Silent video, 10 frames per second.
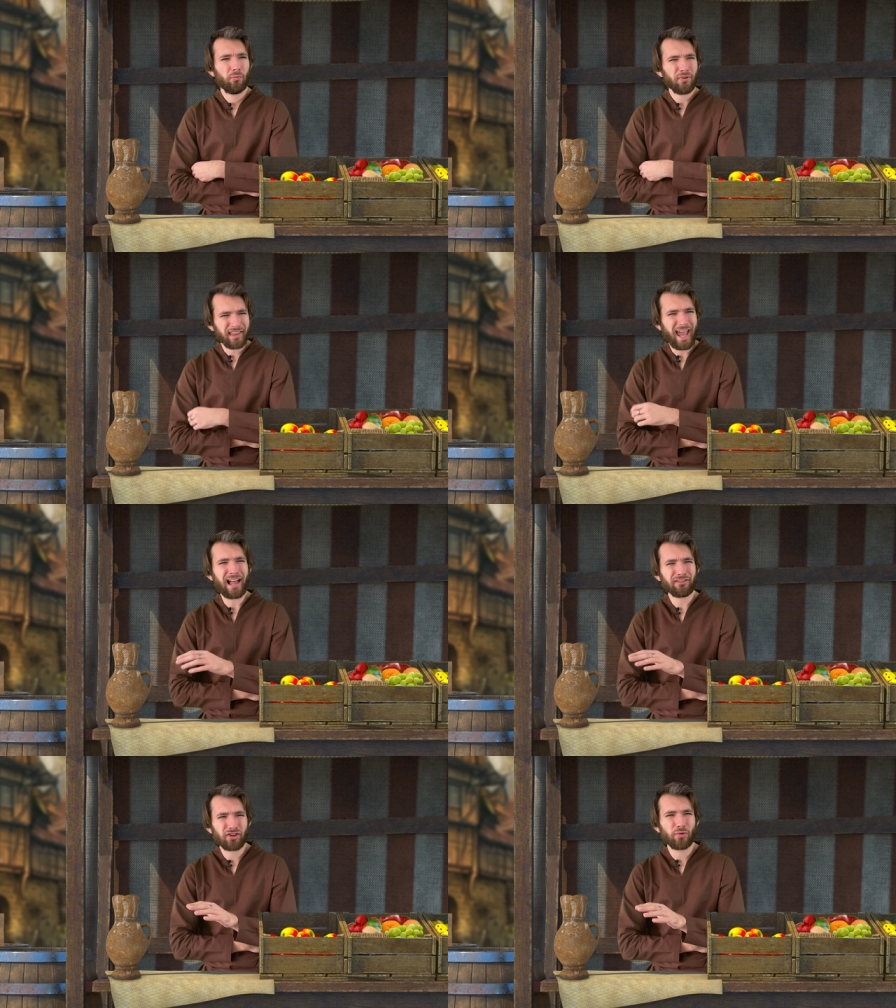What the
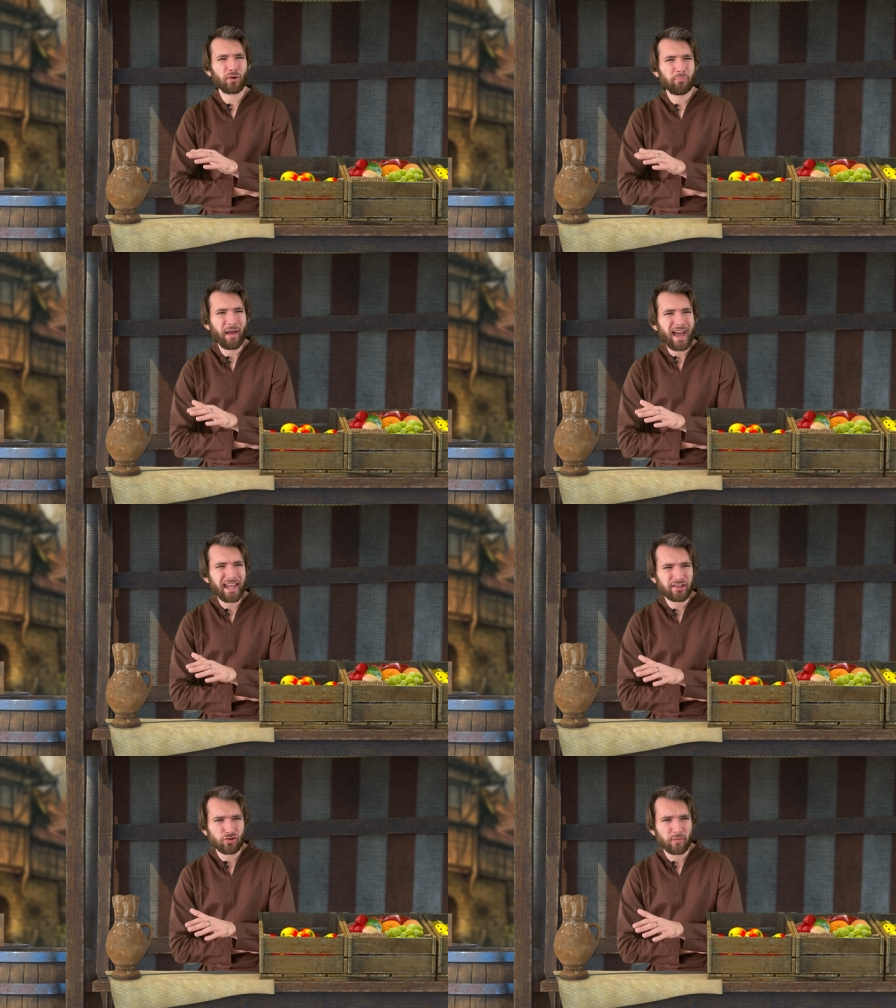hell do you want bat
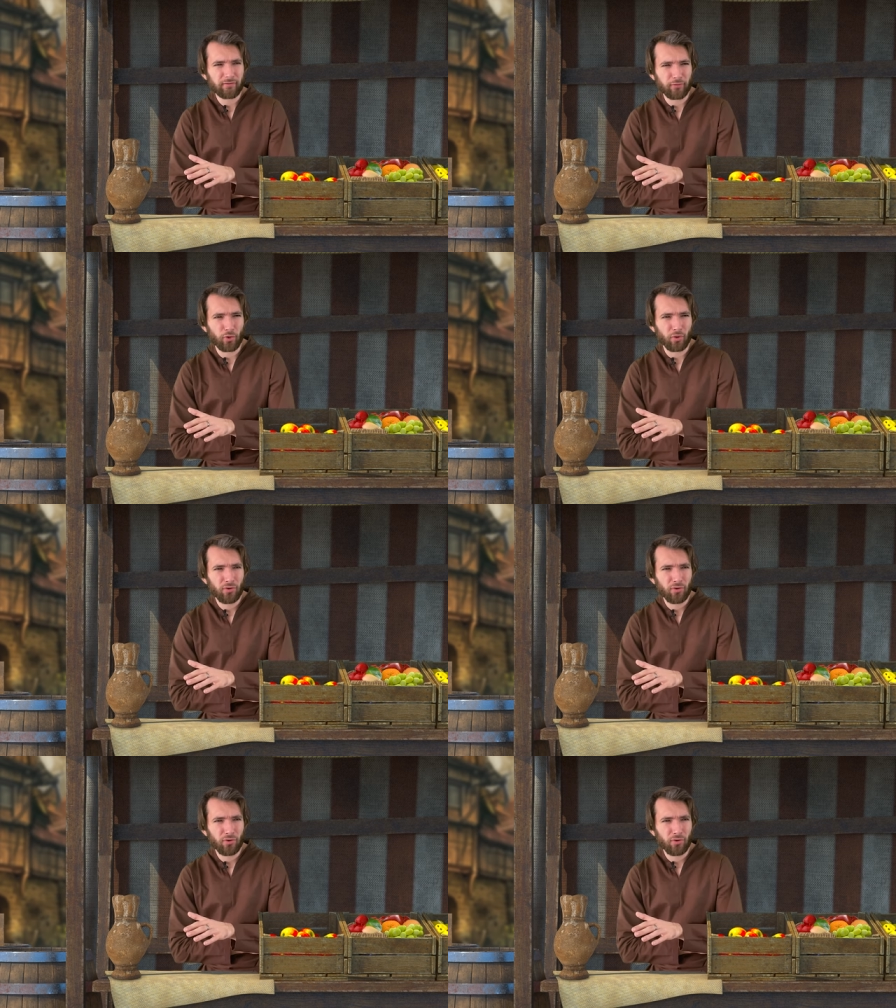excrement for?